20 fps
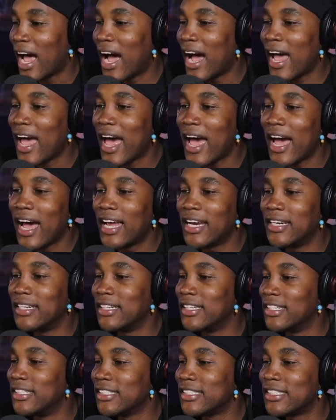I had
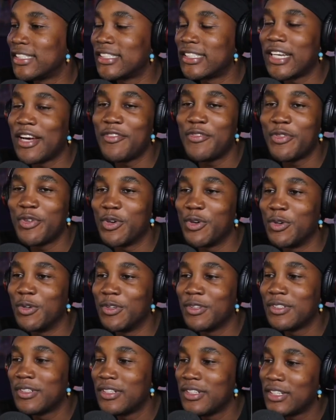uh,
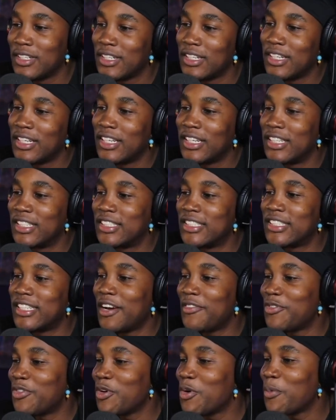several
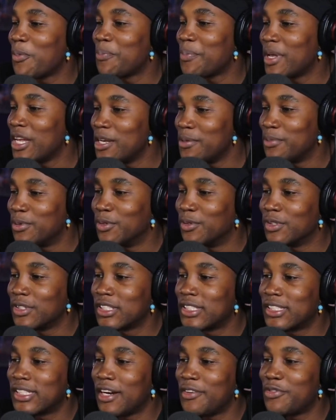several people,
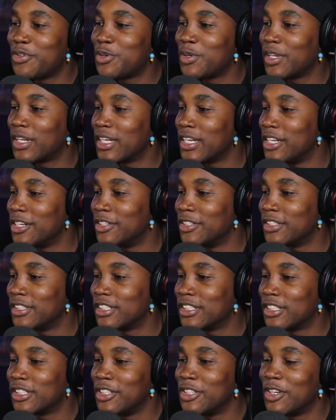several
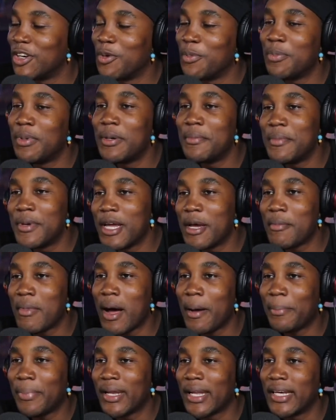leaders, you know, put me in
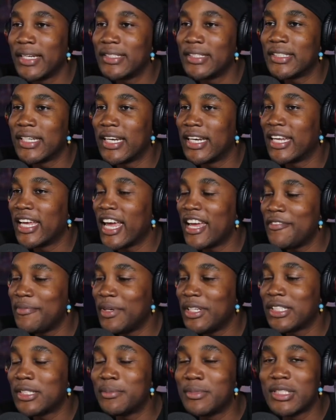my place and gave
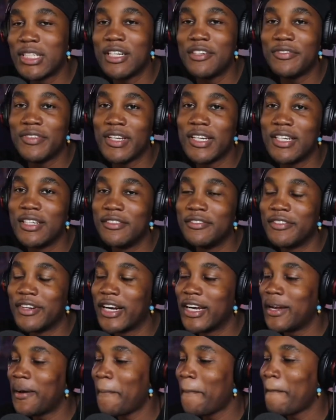me some tough love,
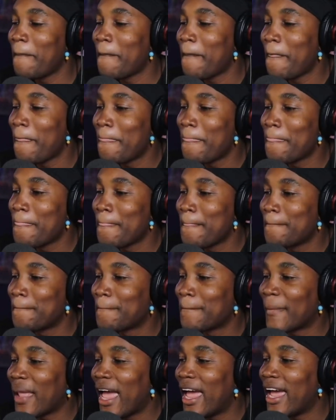right?
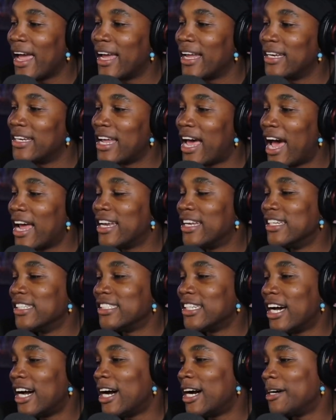And at the
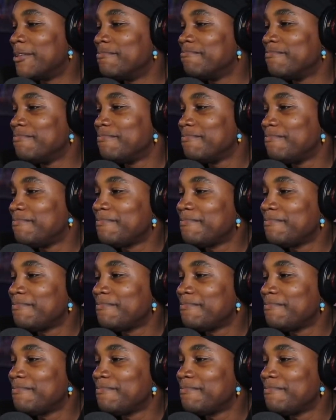time,